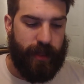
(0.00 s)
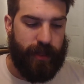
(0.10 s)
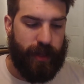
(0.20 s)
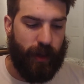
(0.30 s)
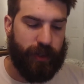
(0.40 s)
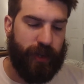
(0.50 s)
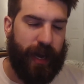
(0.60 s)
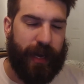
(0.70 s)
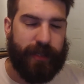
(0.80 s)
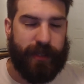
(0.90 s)
the Ultra
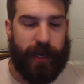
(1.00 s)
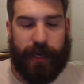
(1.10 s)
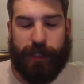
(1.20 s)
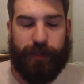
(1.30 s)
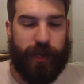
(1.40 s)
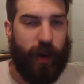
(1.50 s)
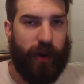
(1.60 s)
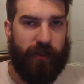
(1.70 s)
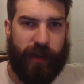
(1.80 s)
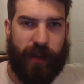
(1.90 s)
has
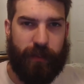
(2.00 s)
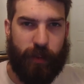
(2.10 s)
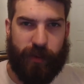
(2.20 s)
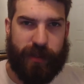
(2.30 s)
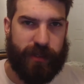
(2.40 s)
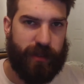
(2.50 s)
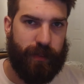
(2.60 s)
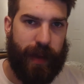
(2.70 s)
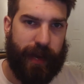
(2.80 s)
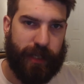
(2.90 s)
HBO and movies
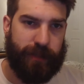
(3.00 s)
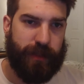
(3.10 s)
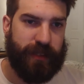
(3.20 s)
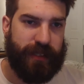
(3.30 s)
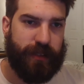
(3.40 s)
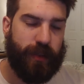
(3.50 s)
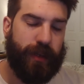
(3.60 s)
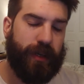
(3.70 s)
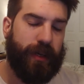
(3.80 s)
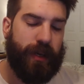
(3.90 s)
package built into it.